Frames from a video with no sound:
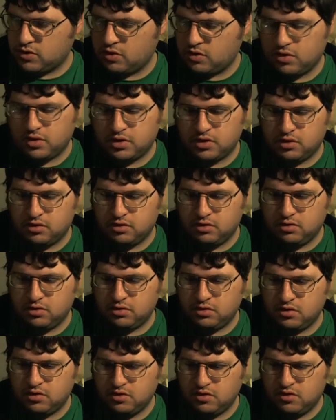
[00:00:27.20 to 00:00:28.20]
well,
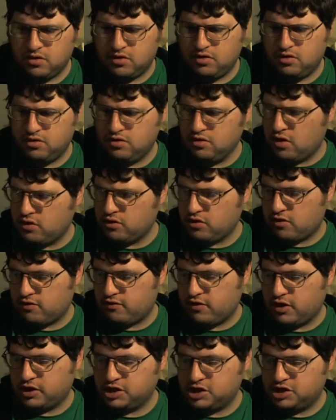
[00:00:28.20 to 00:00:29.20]
you know
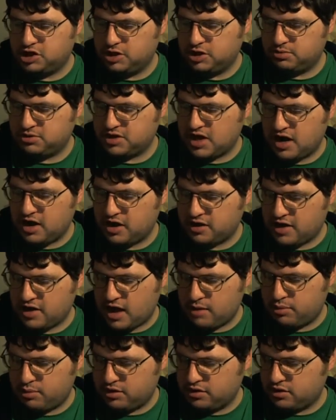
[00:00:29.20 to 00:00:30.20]
those veggie chips, kind of like
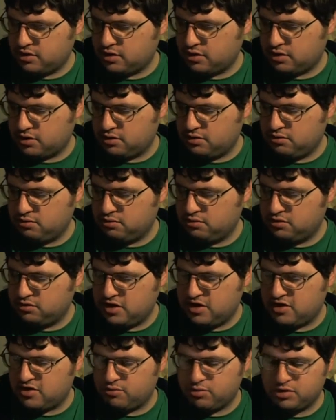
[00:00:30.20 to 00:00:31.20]
that, but they're
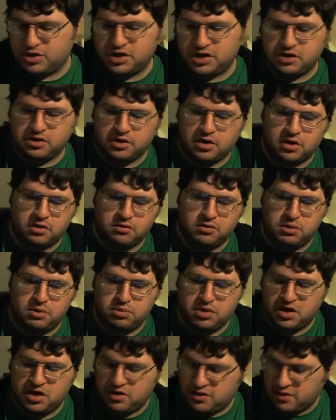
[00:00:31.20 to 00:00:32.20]
these in particular are green
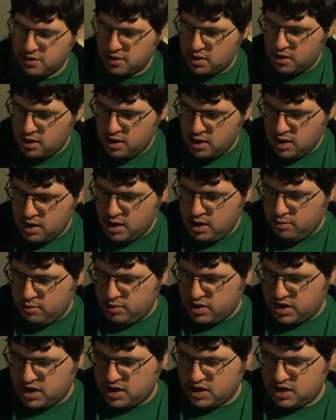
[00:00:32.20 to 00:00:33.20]
peas.
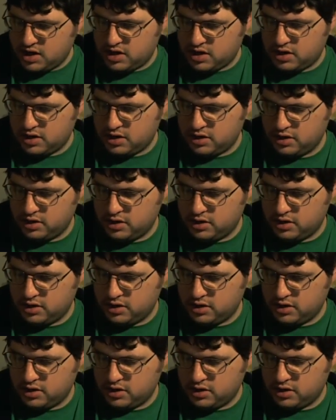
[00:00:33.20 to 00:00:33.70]
But uh,